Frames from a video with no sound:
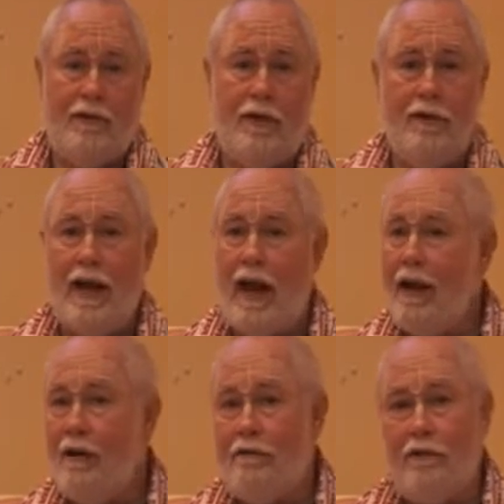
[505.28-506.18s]
We don't
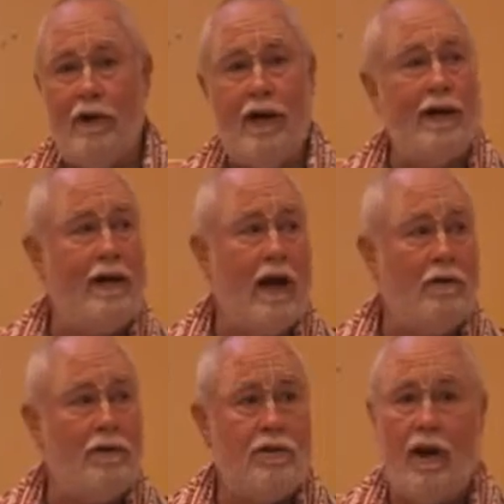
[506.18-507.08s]
hanker for any
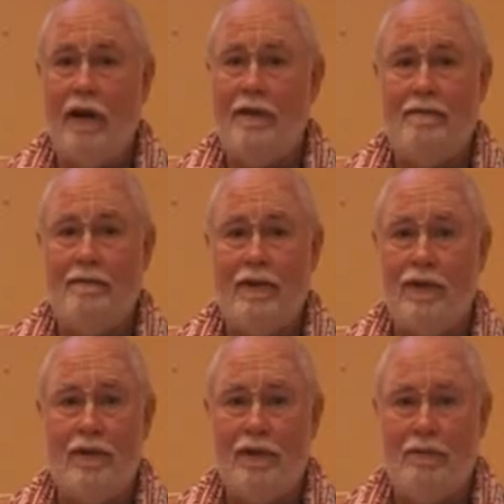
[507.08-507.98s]
outside
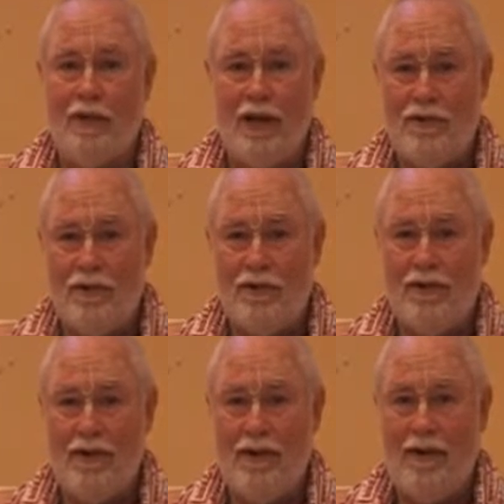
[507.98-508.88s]
material
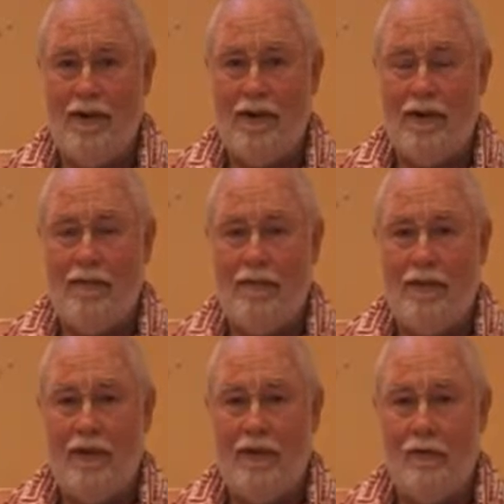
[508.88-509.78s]
pleasure.
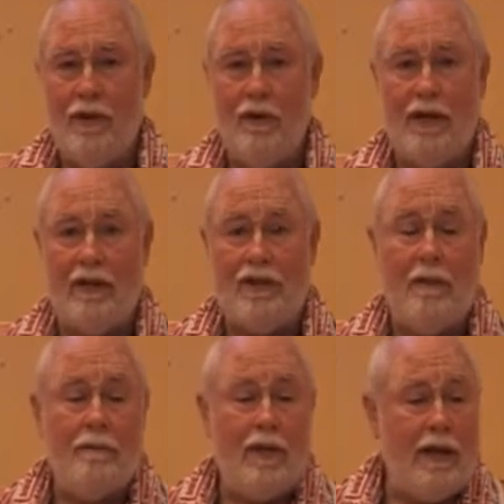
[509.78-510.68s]
We don't
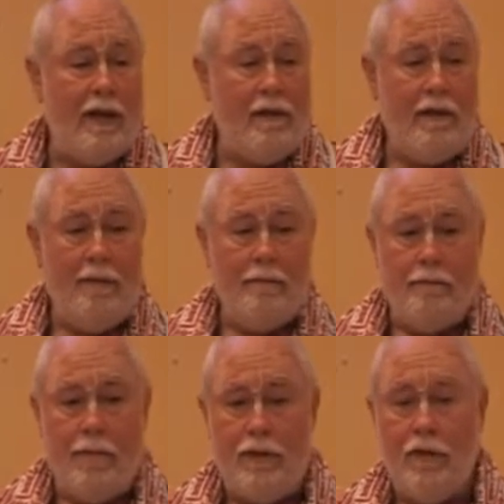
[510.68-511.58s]
accept any
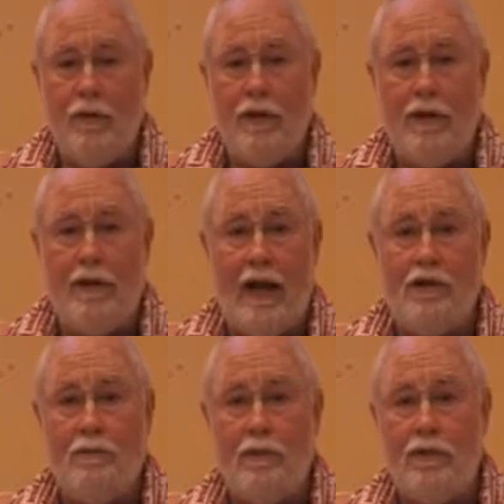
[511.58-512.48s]
material
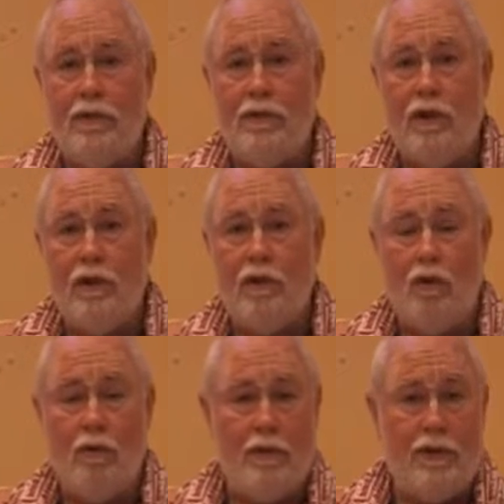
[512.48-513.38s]
attachments
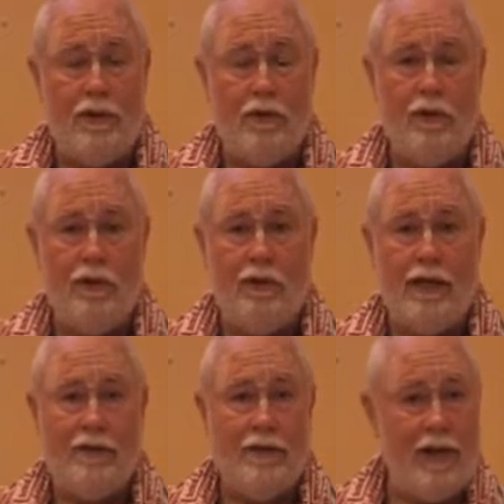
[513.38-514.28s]
or material
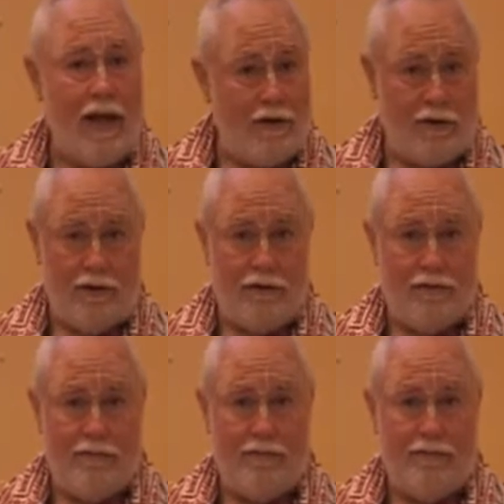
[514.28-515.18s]
designations.